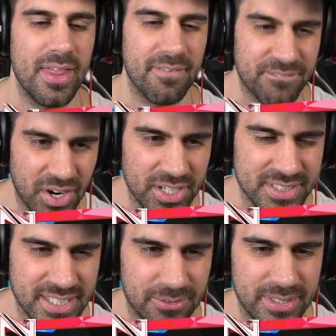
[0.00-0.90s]
the
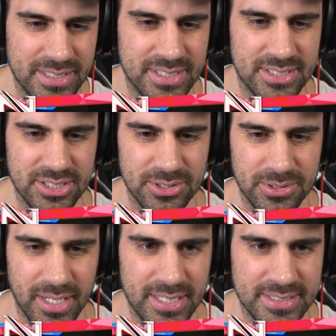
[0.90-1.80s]
first thing we need to
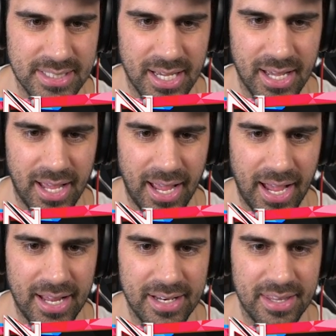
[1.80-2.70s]
do is, uh,
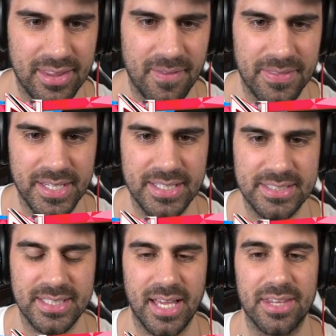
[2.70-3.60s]
add
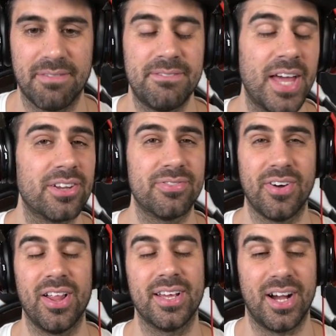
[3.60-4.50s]
these, uh, the feather
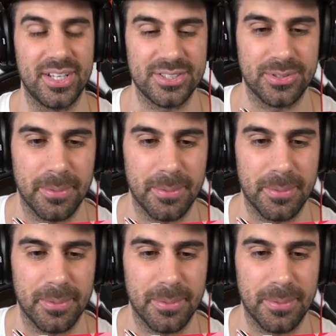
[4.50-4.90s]
falling onto our